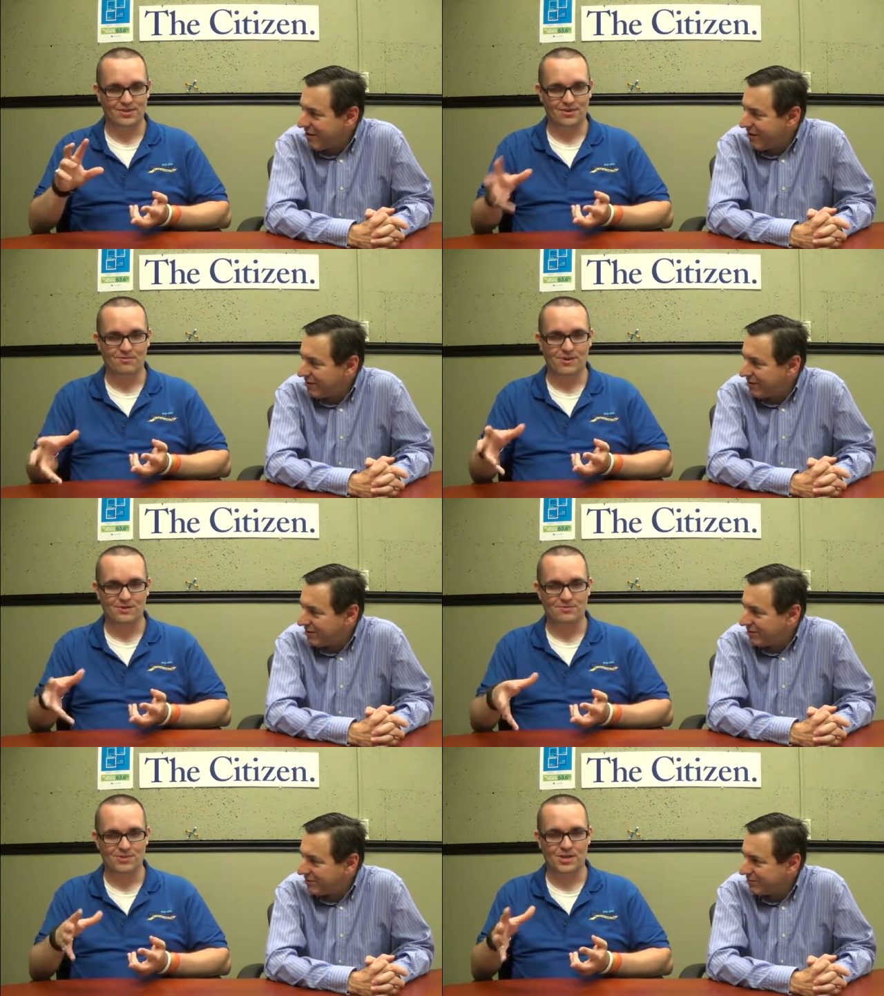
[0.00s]

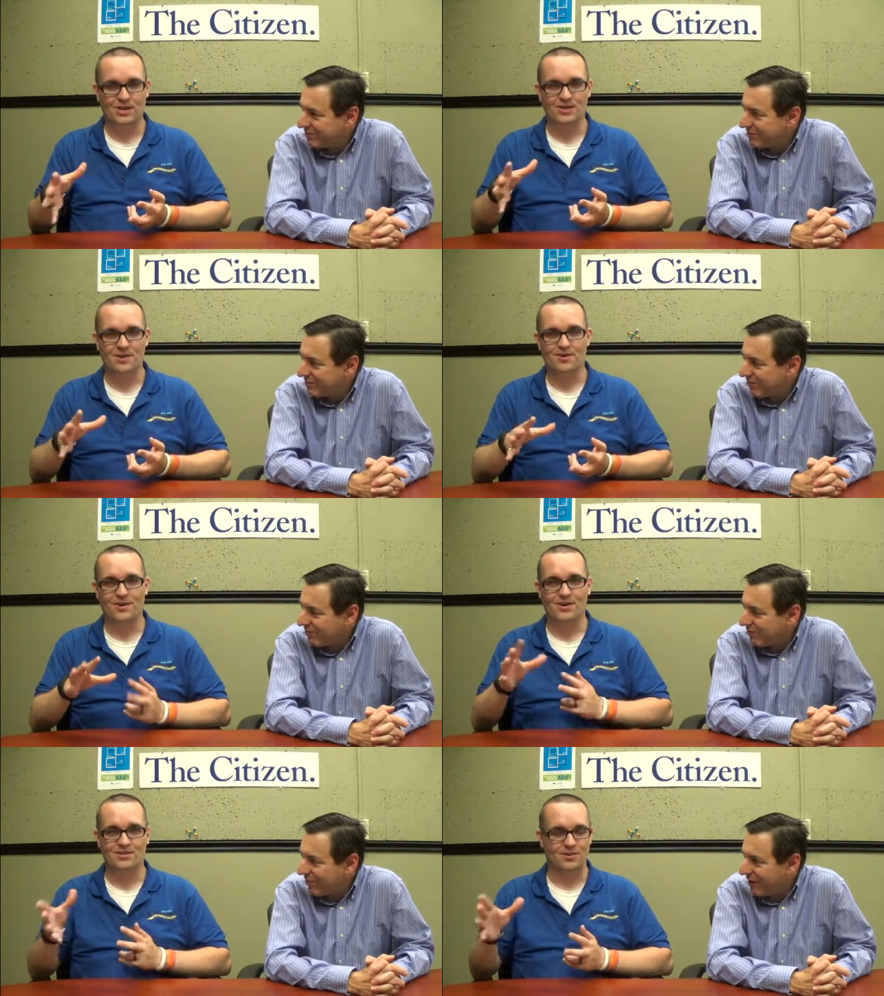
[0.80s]
Speaker 1: defensive
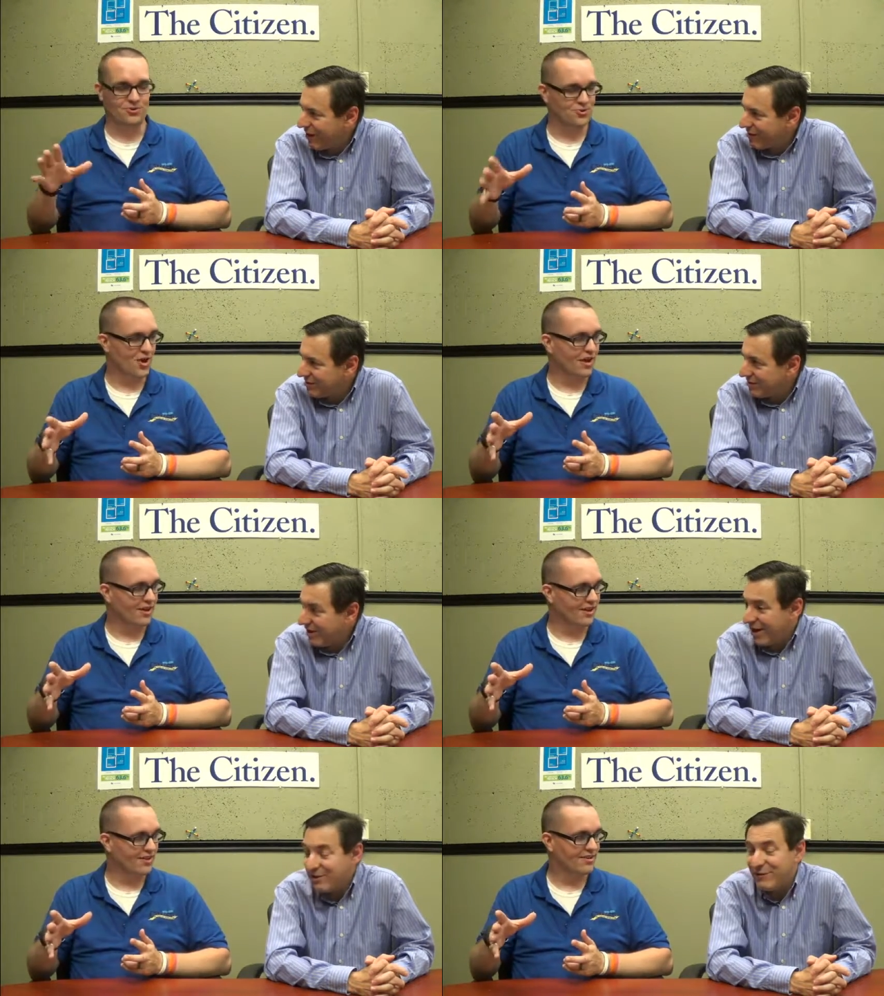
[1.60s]
secondary is a little shaky.
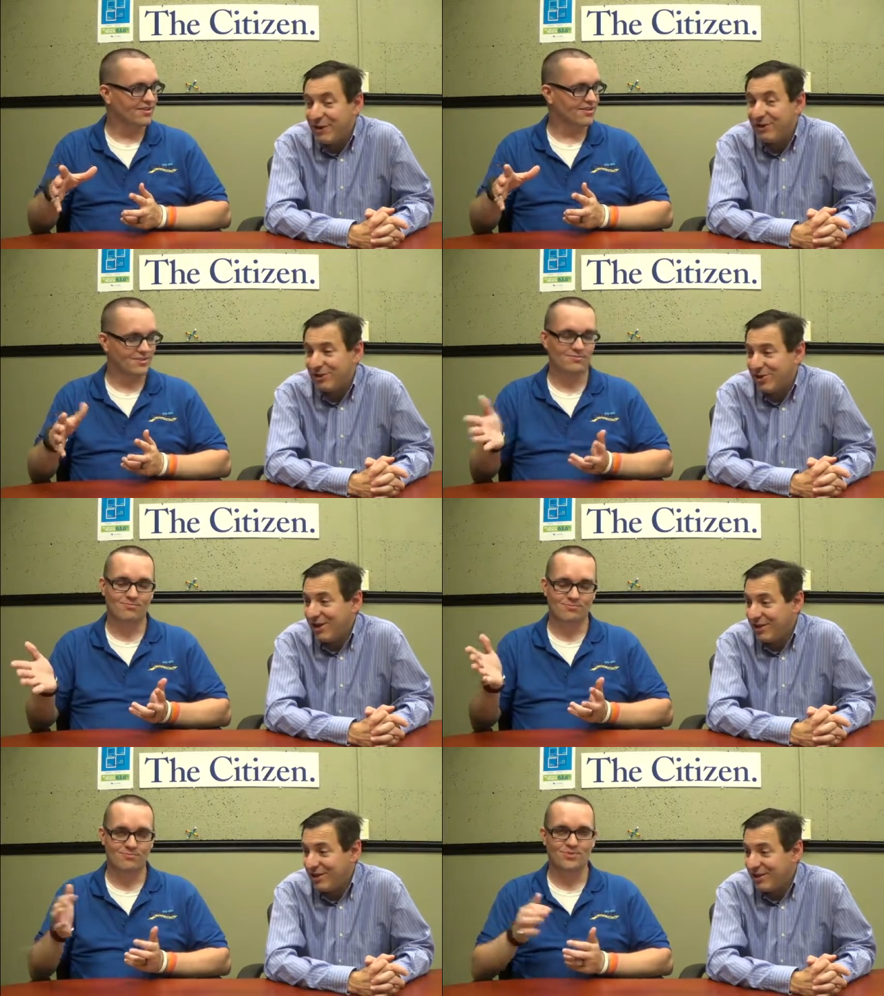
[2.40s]
Speaker 2: Yeah, it's very
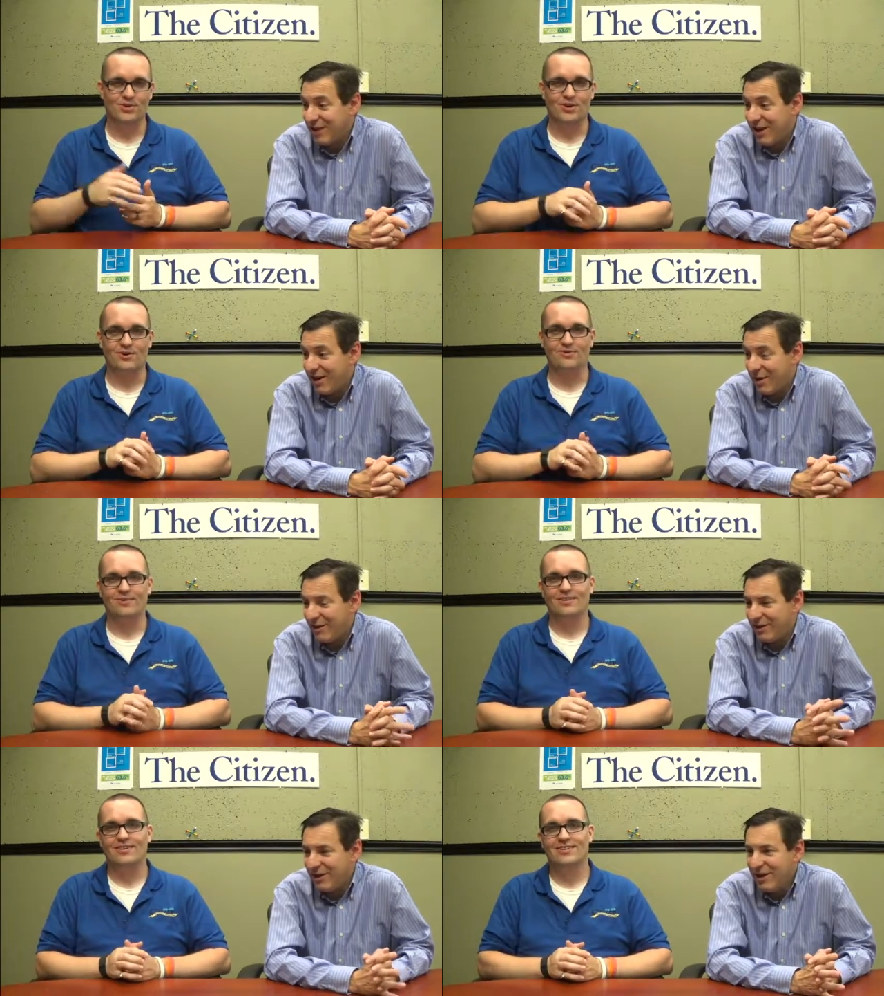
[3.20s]
shaky. So, yeah, I
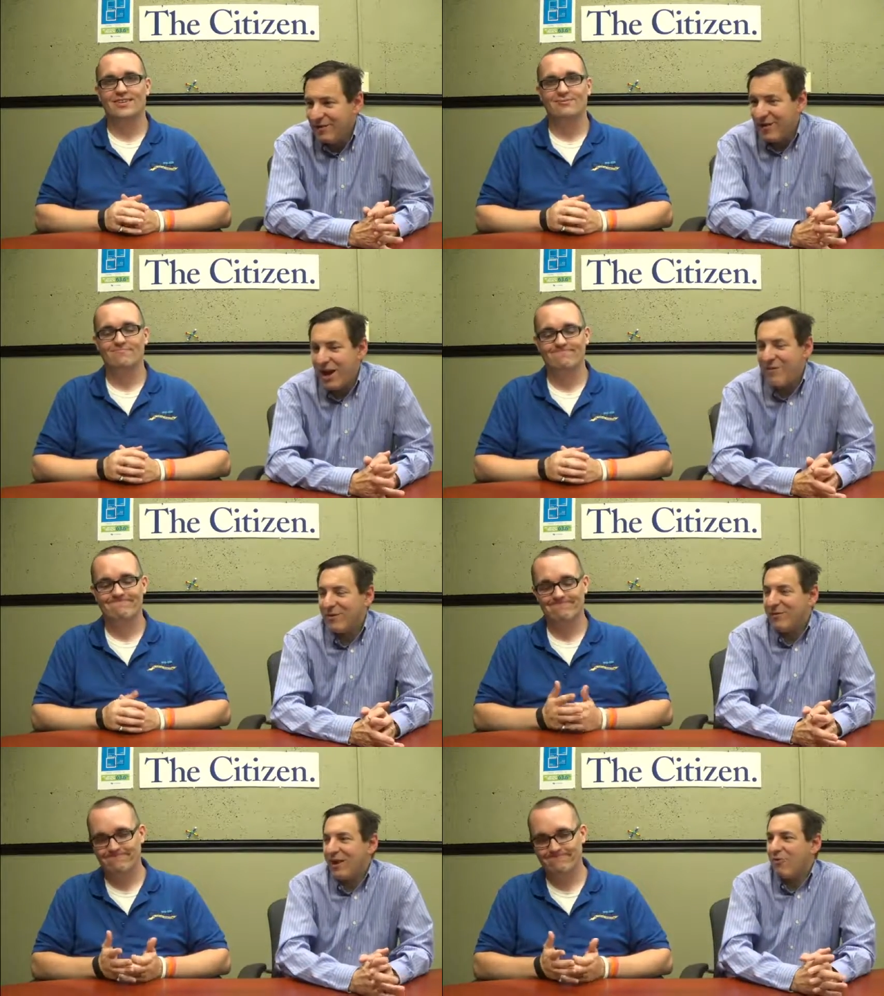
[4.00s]
mean
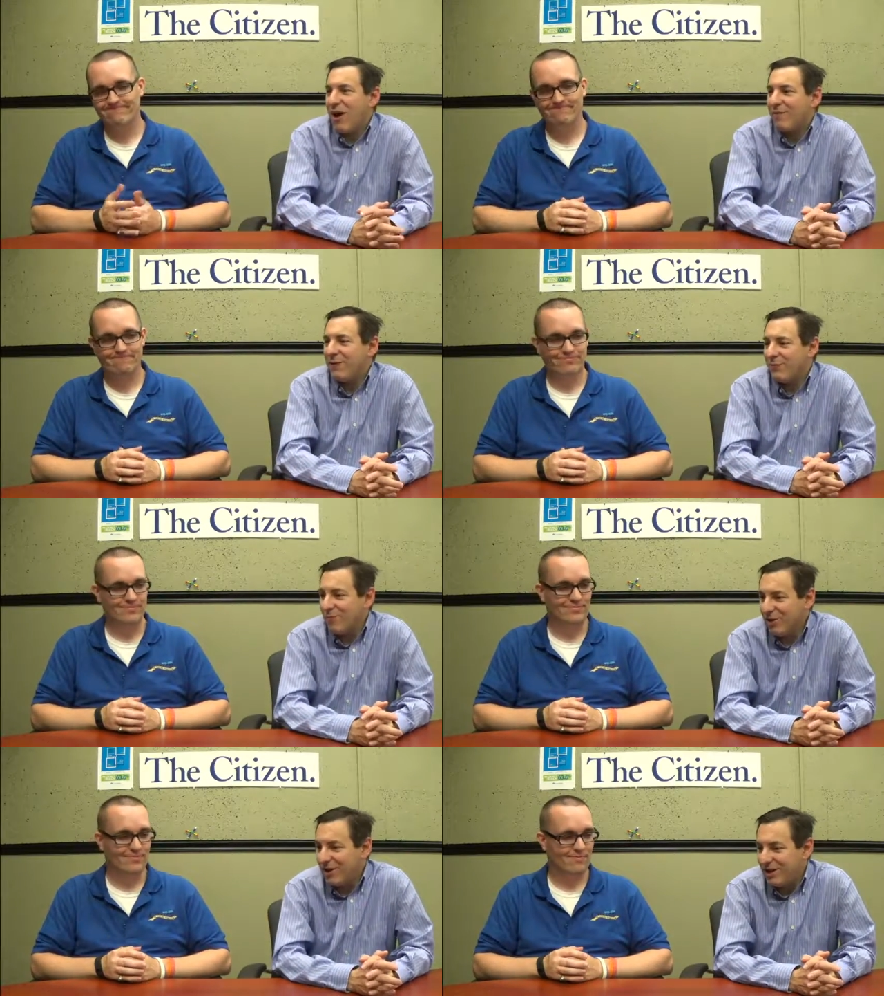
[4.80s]
they drafted a
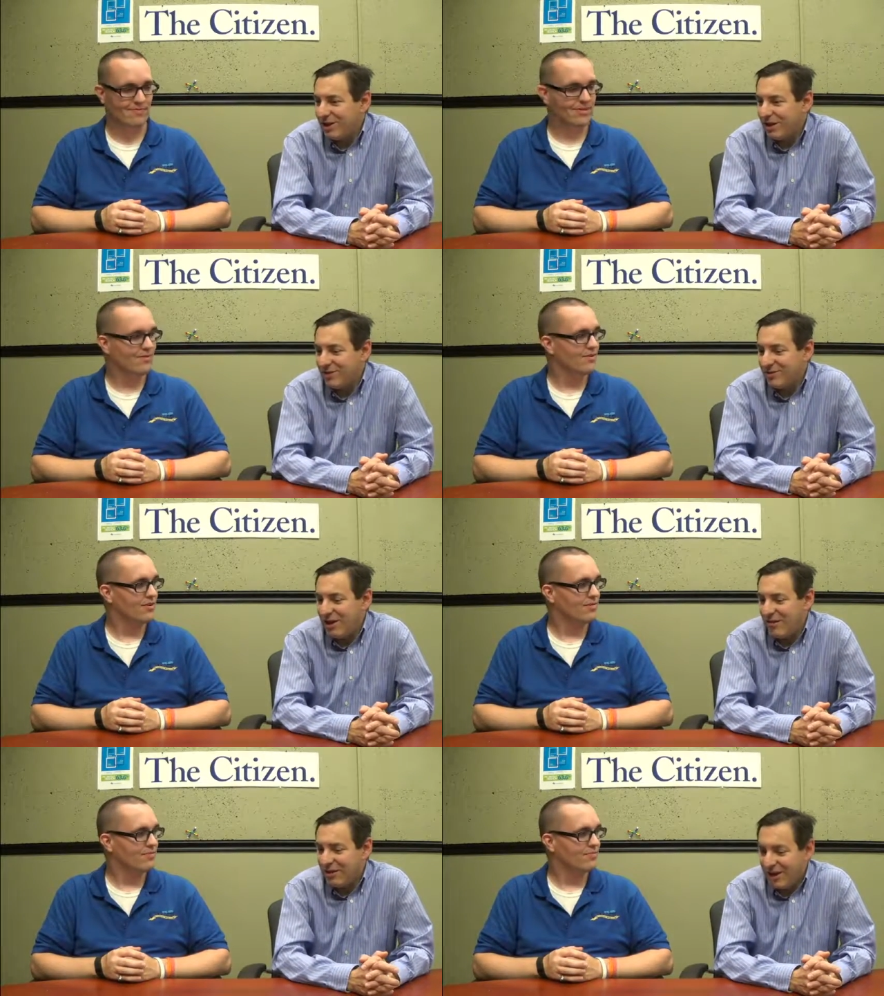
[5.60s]
rookie,
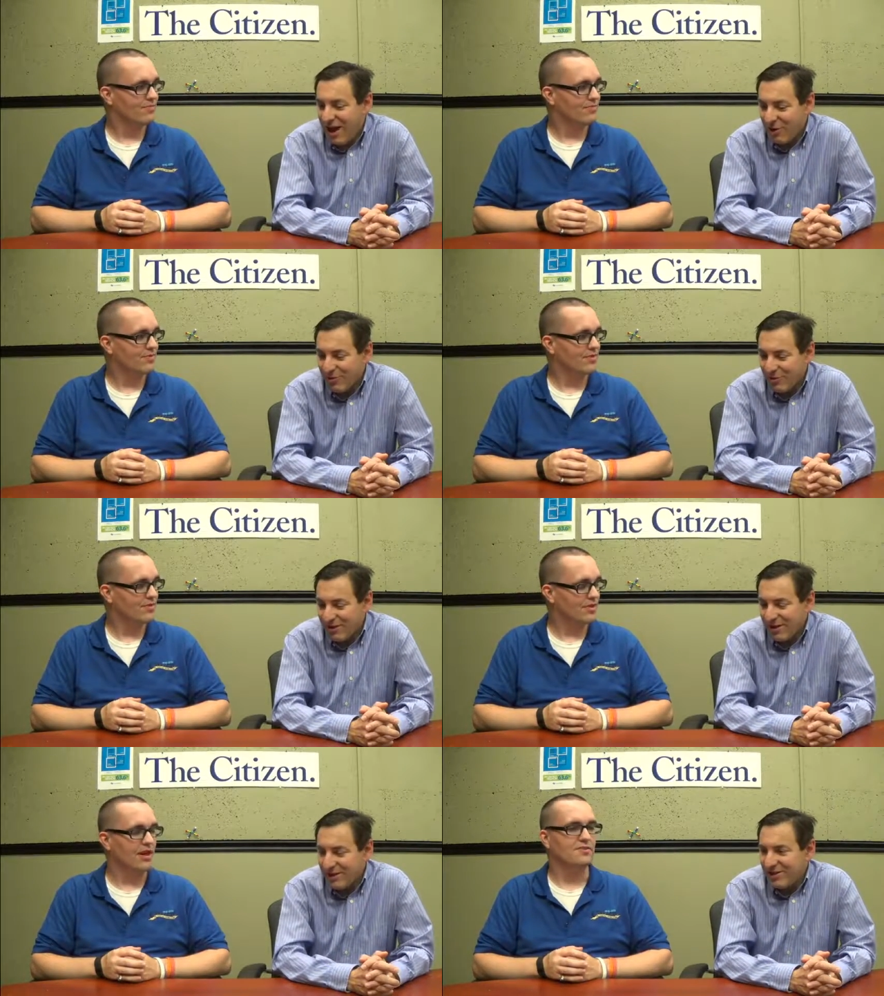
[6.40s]
Xavier Howard,
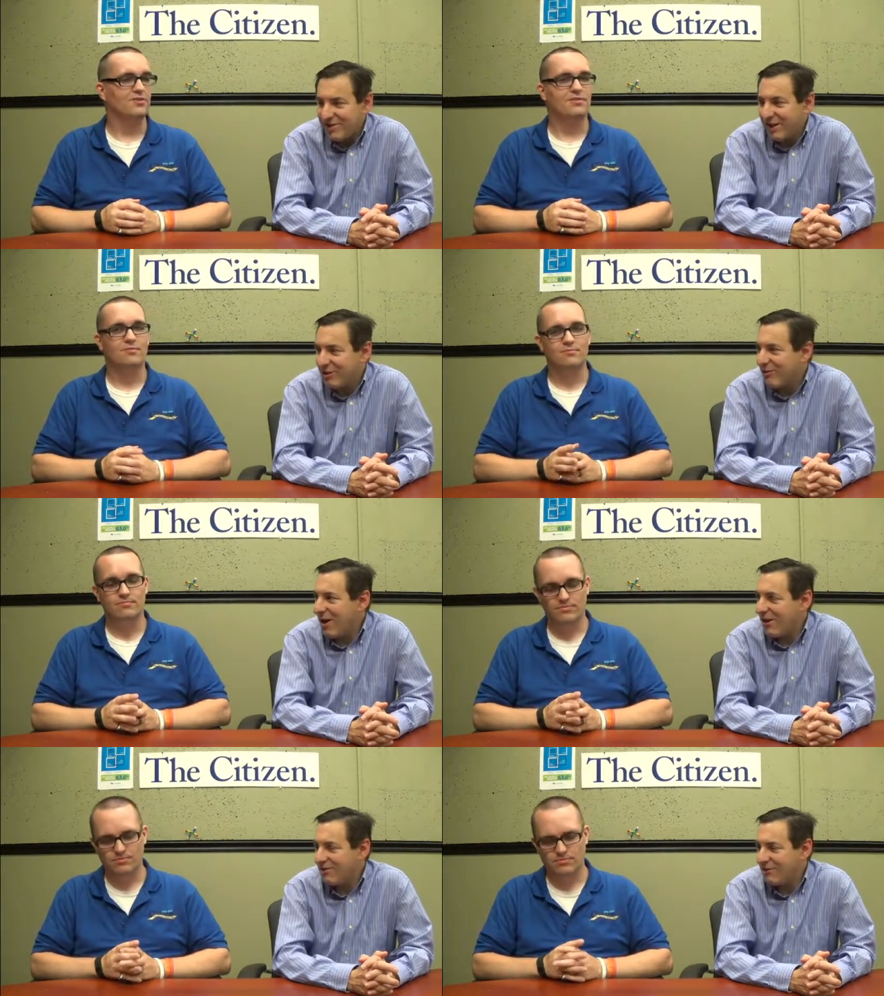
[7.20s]
2nd
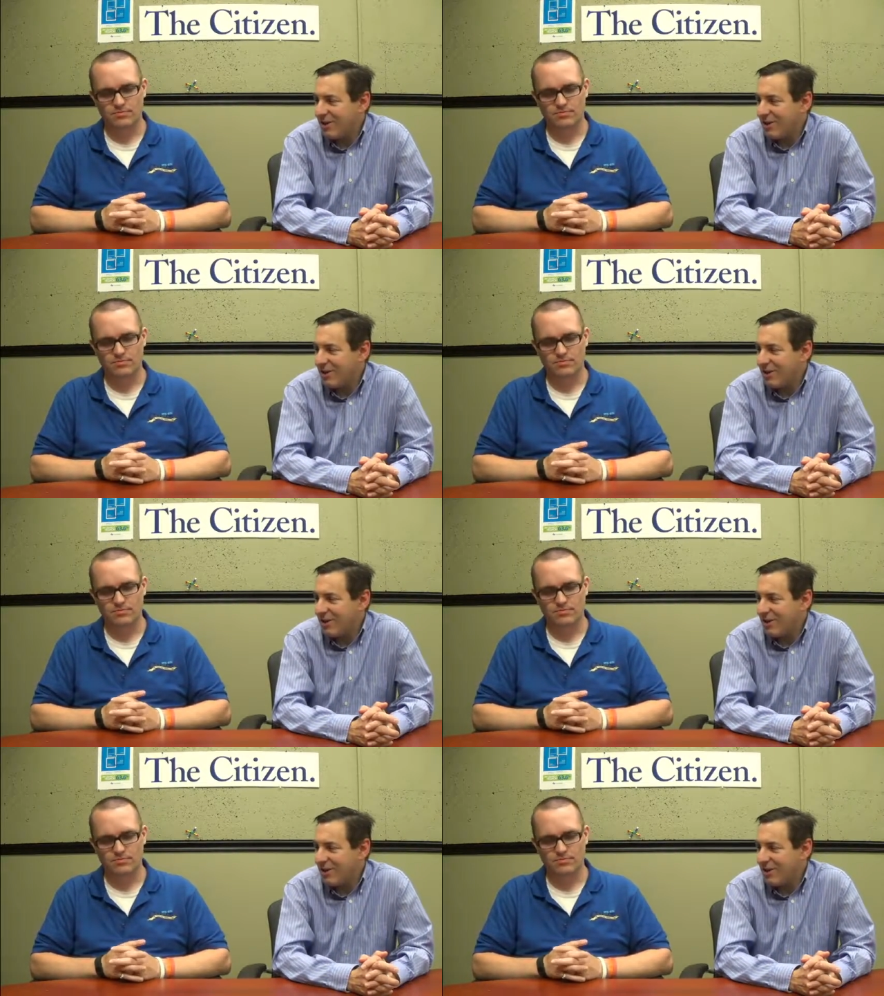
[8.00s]
round.